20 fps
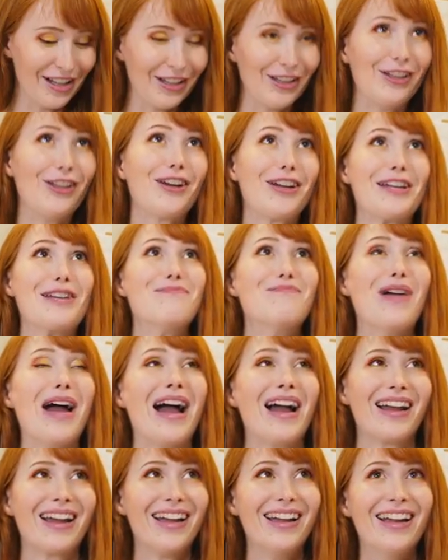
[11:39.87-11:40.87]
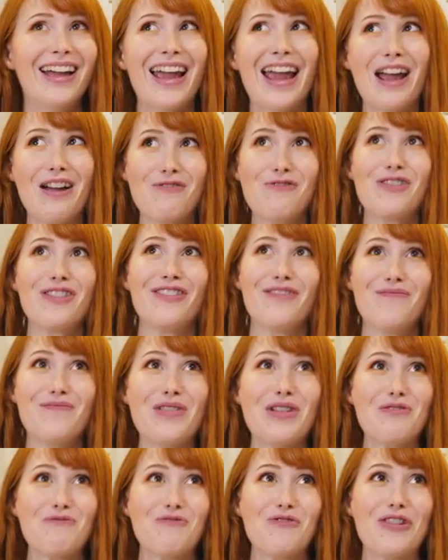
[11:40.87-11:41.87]
Looking back, it would have
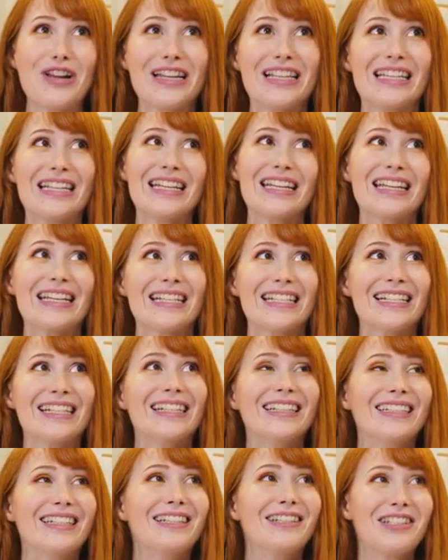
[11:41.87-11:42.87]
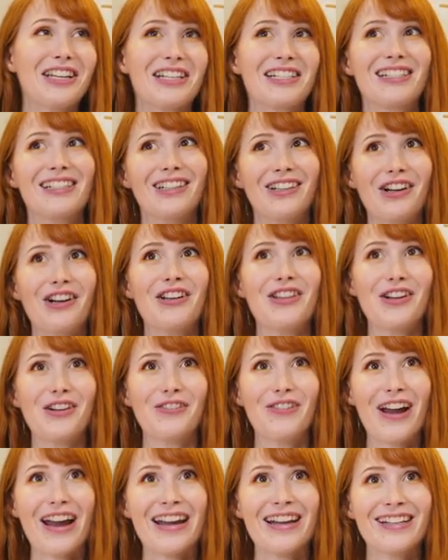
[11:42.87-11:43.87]
been really easy to just learn their
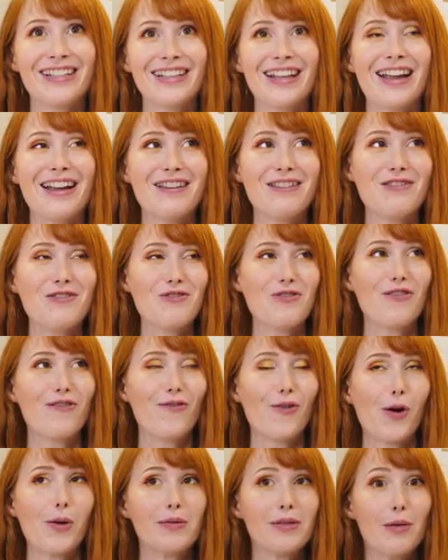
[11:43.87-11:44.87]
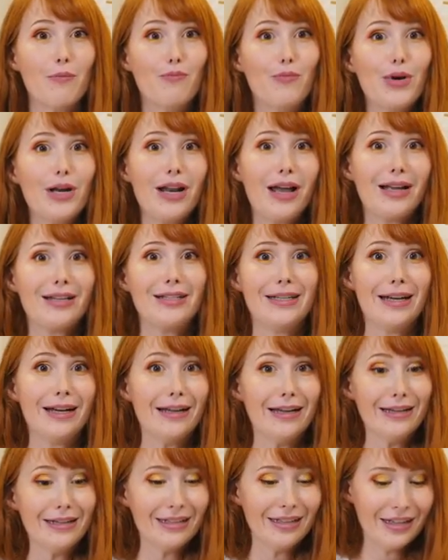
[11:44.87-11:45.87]
ranks and uniforms, but I
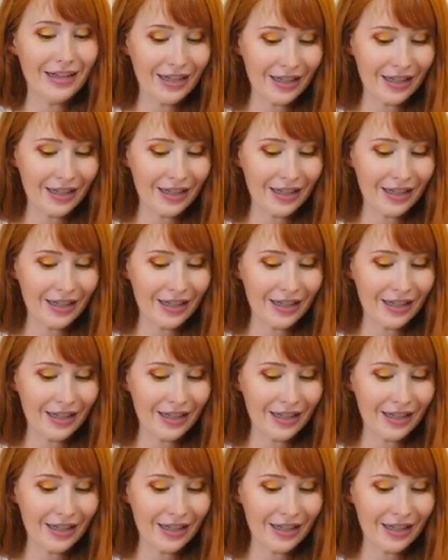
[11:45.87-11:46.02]
didn't.